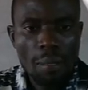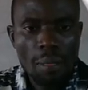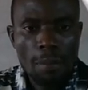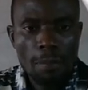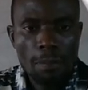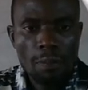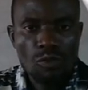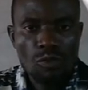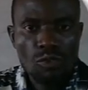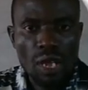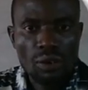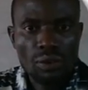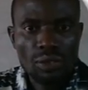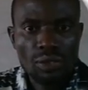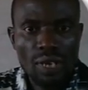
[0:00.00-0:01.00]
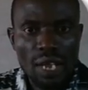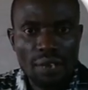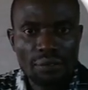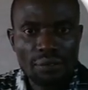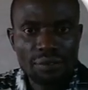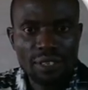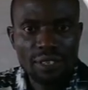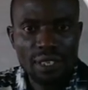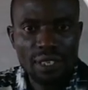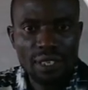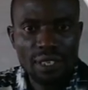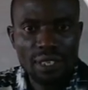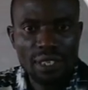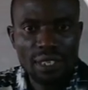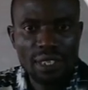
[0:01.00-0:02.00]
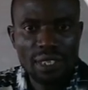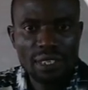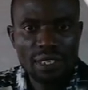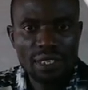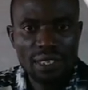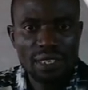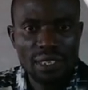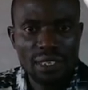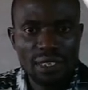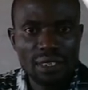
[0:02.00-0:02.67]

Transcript: are going to have 3T